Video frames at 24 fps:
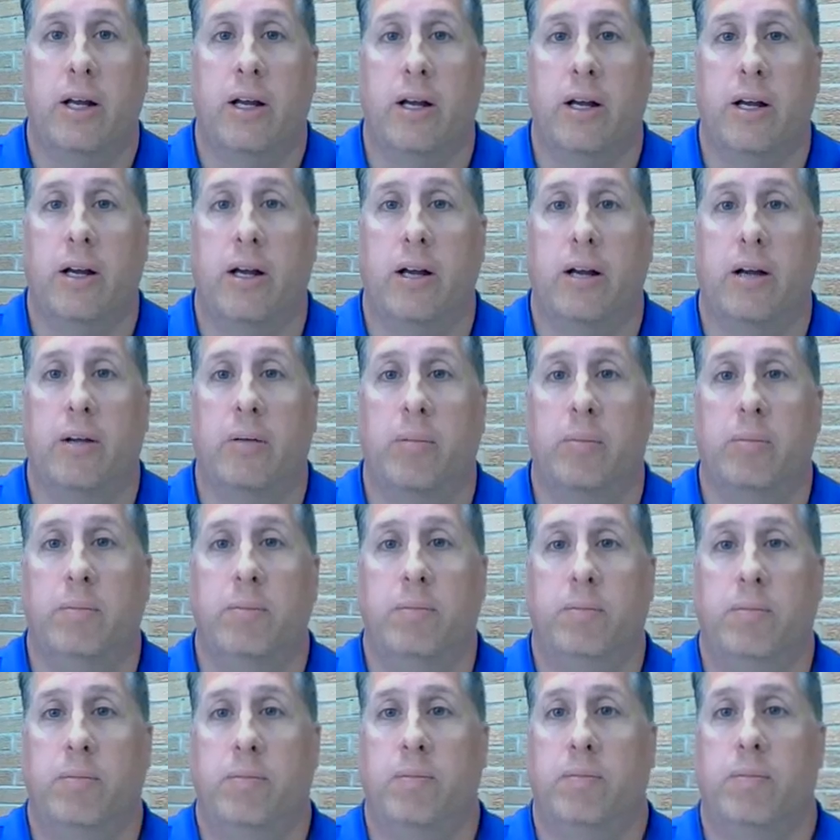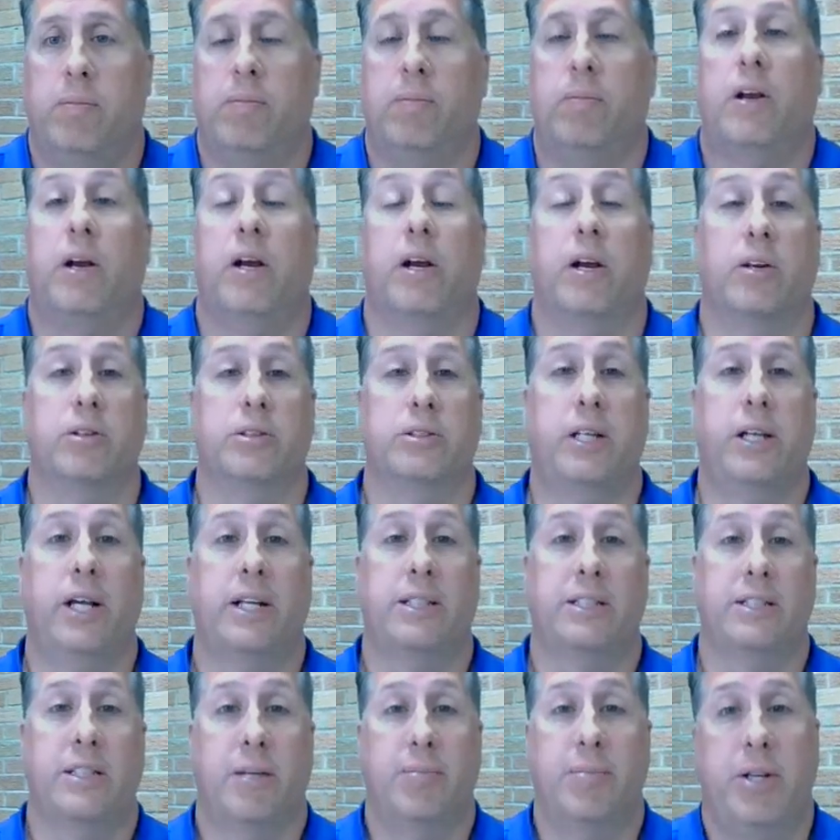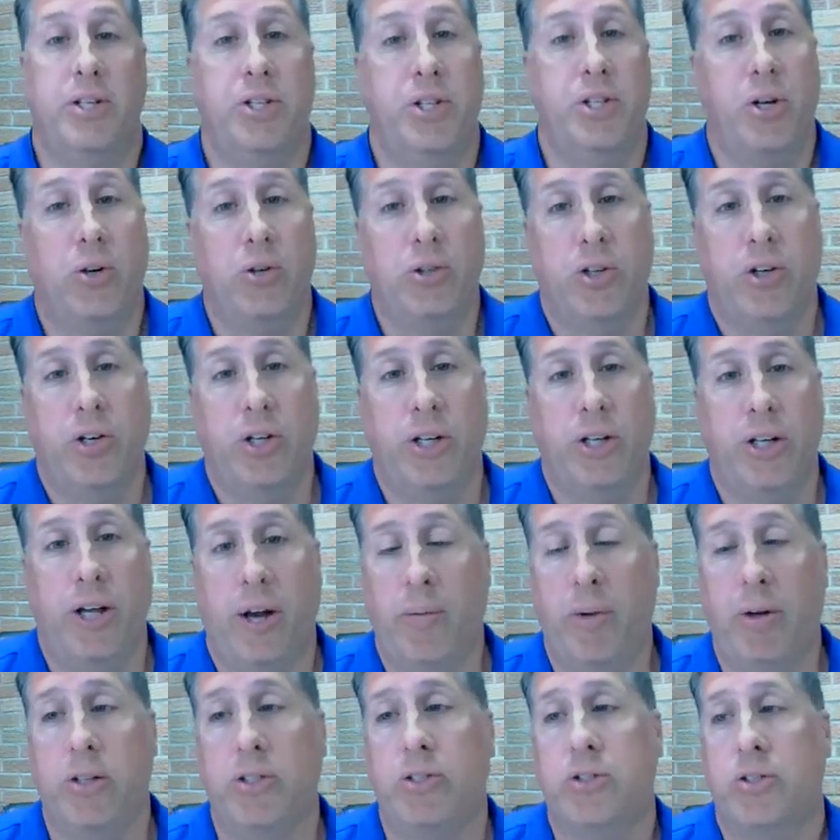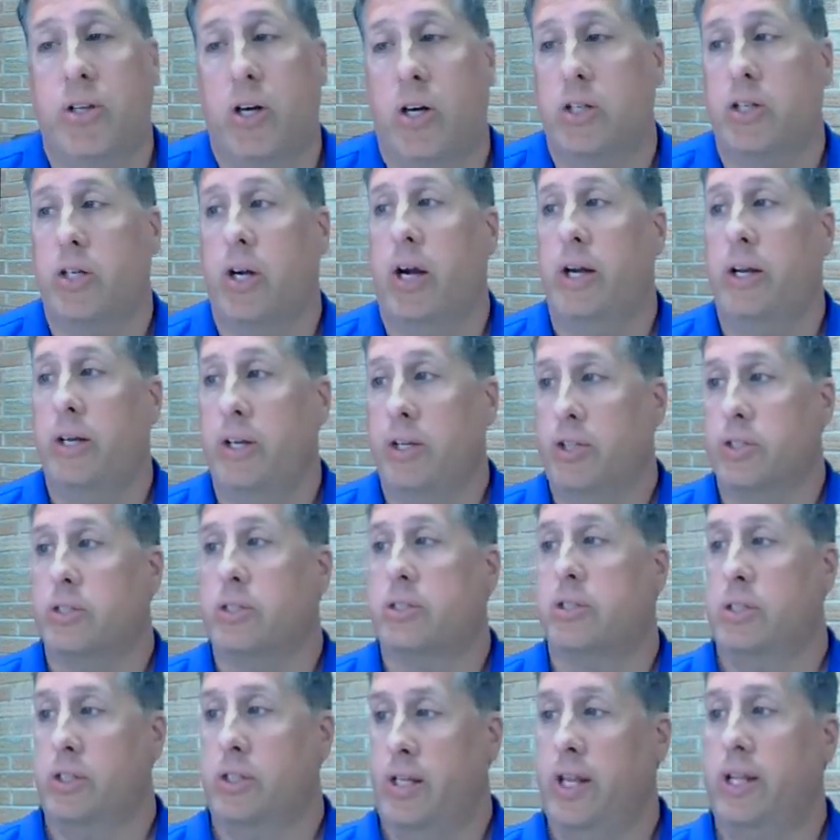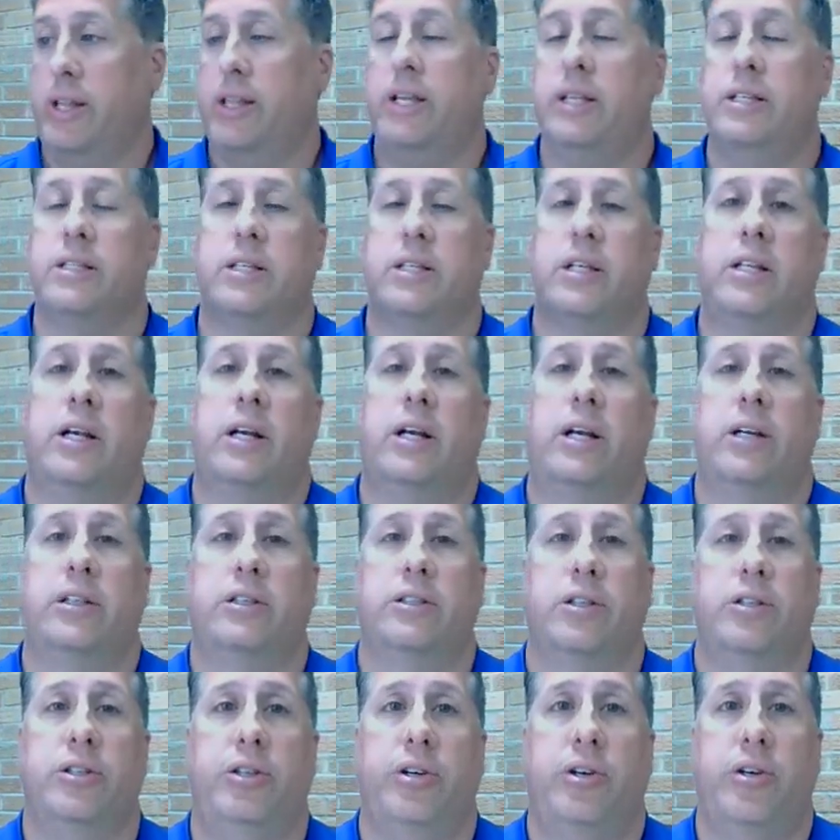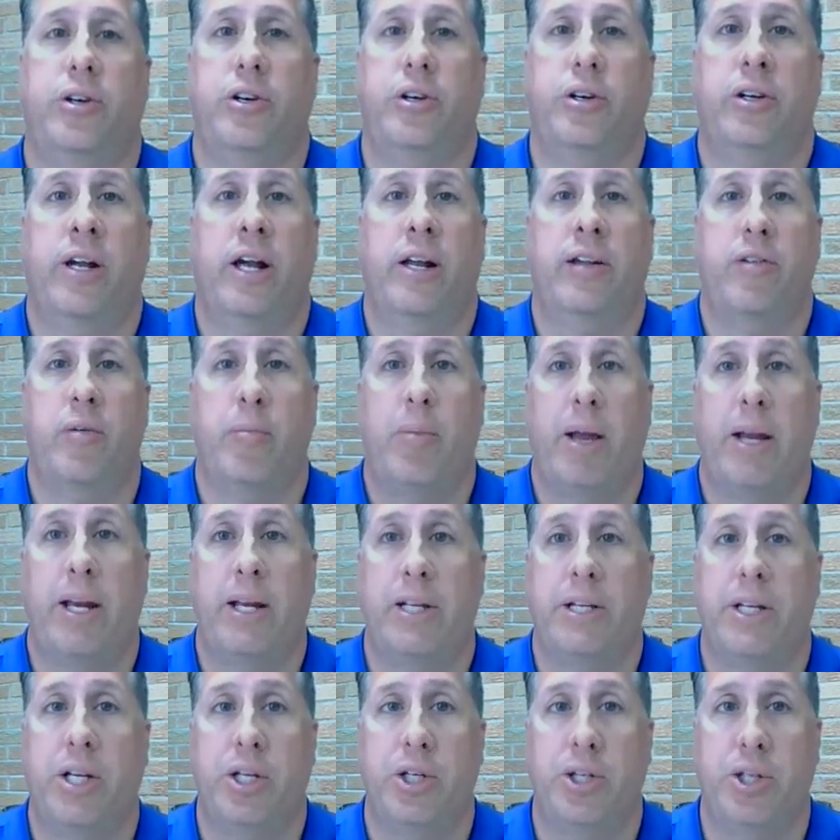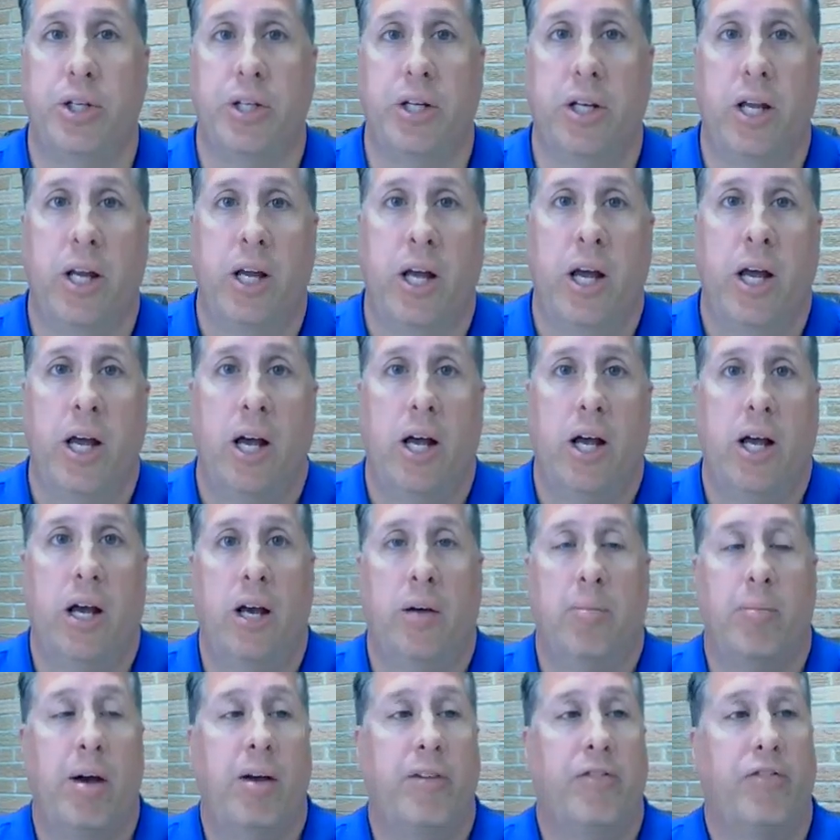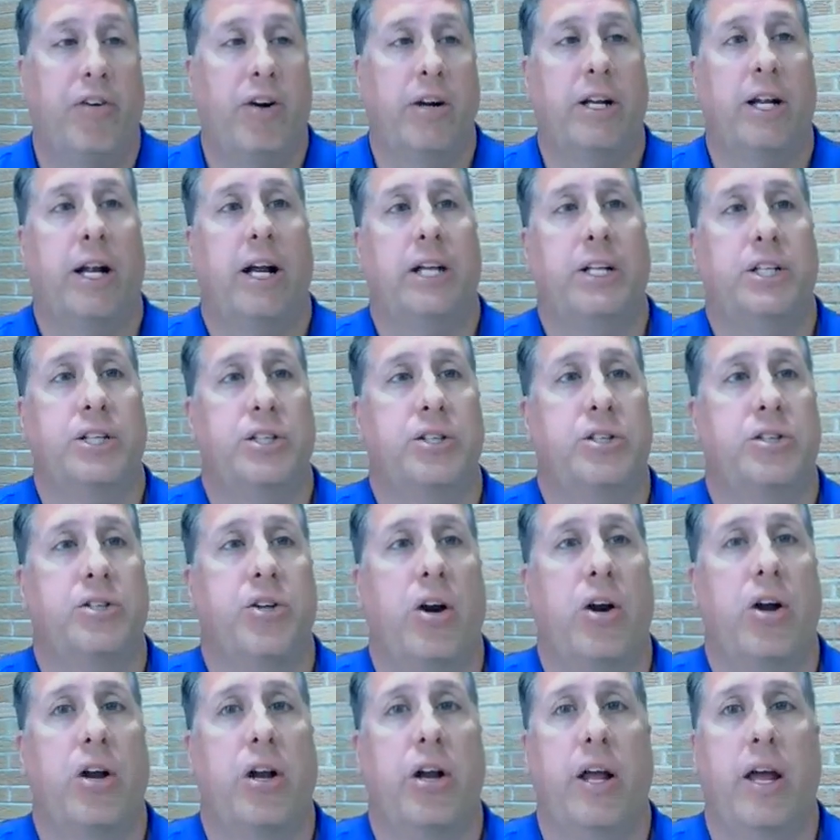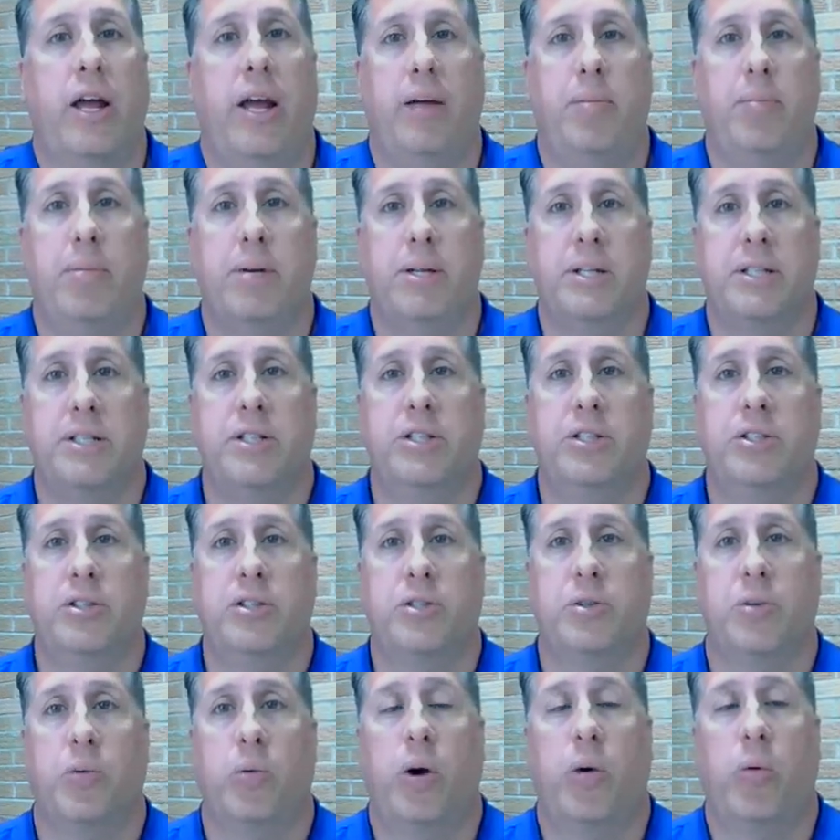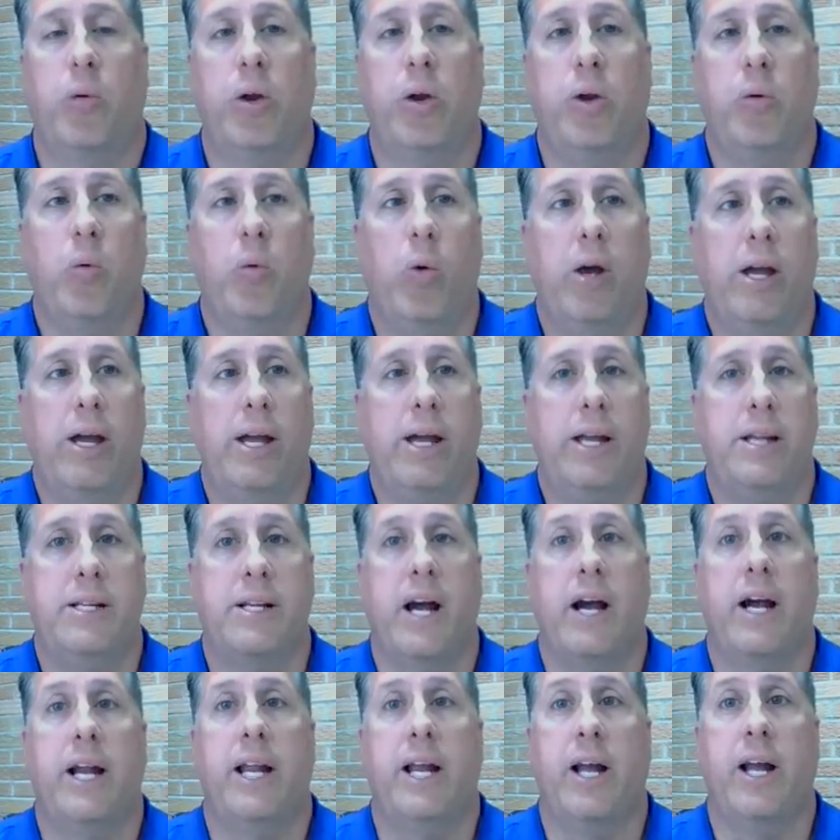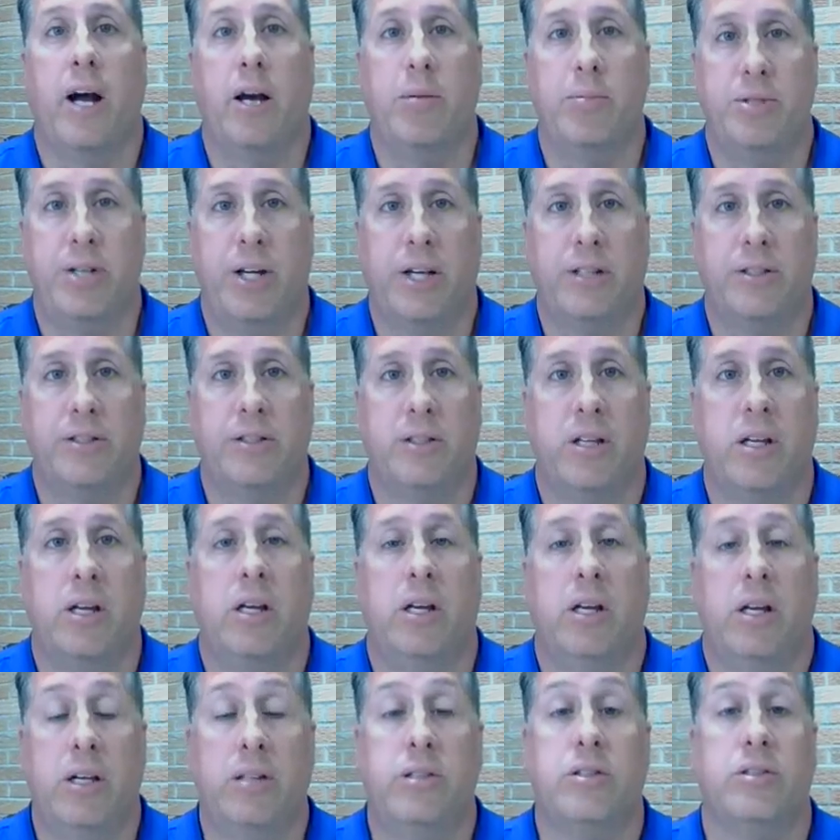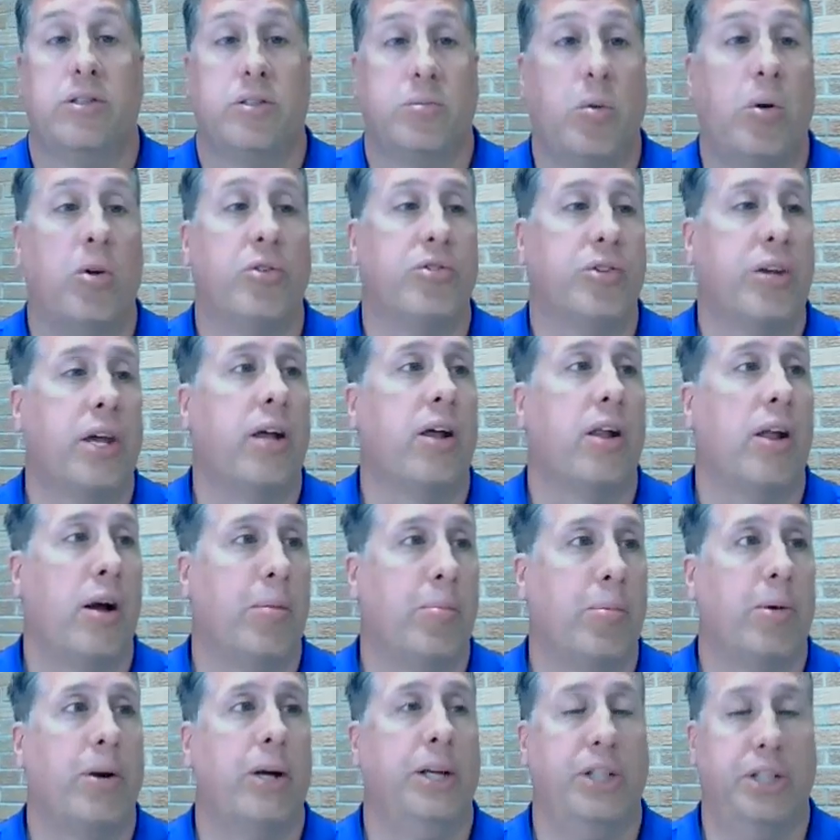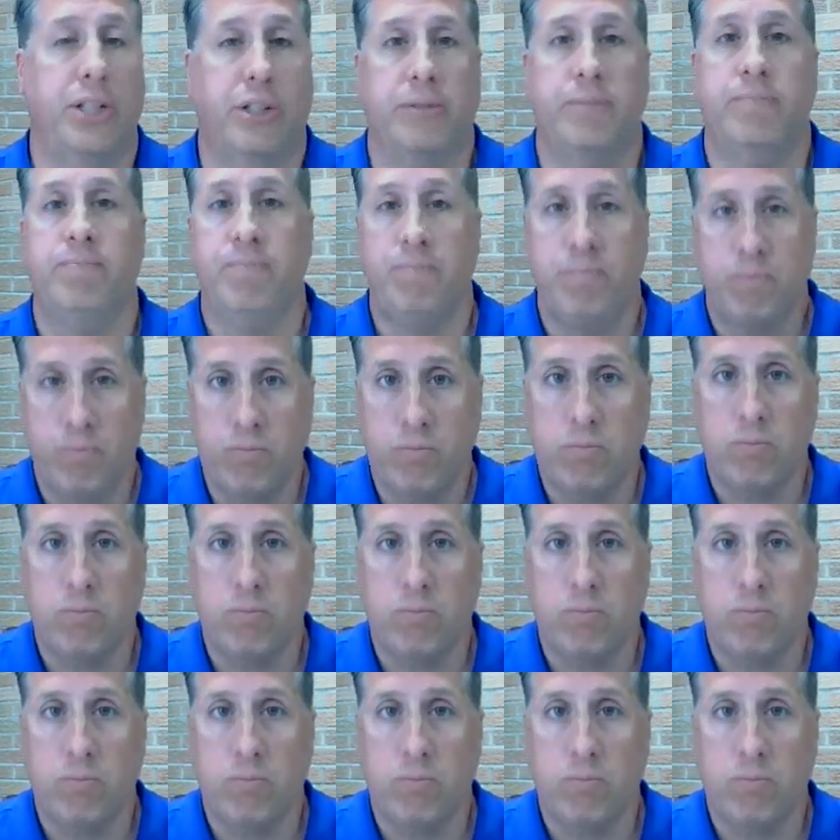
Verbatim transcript: Um, there you go. See, I slipped in jokes on you. I'm going to start trying to just get these in there so you're not even paying attention. Uh, my friend and I just started a business where we weigh tiny objects. It's a small scale operation,